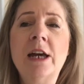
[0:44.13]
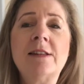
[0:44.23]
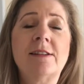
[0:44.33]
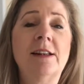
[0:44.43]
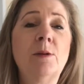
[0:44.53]

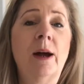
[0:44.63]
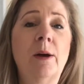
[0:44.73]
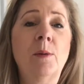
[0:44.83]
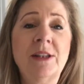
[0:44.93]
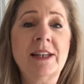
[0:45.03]
So anyway,
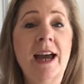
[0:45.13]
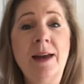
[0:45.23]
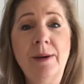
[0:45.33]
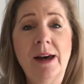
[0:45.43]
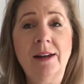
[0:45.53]
I went to
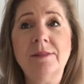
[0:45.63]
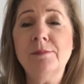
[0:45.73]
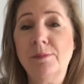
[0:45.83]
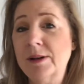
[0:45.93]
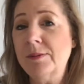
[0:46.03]
Kmart,
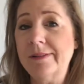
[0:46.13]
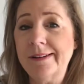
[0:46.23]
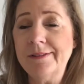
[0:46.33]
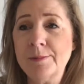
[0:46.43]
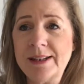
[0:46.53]
one of my
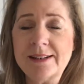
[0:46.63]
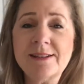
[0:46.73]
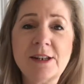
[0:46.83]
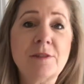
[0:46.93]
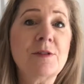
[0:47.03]
favorite
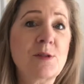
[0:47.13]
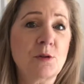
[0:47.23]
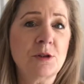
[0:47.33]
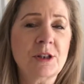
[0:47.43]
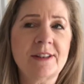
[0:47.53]
places here for
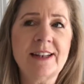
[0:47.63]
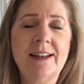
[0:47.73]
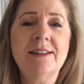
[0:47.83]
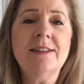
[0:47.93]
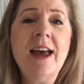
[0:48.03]
storage
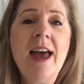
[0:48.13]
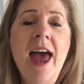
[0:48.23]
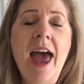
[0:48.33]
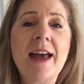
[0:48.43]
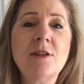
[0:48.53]
containers,
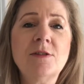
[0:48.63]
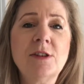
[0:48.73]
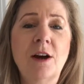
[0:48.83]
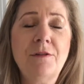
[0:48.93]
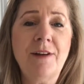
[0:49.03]
and
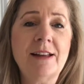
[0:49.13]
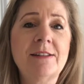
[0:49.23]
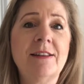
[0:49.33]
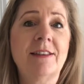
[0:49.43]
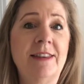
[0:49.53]
I
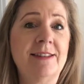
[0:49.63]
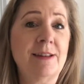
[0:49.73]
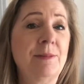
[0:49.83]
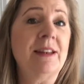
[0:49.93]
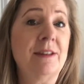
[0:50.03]
found
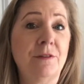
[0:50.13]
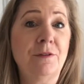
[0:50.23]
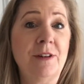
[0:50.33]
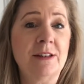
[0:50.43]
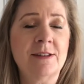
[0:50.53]
something that
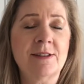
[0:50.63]
fits.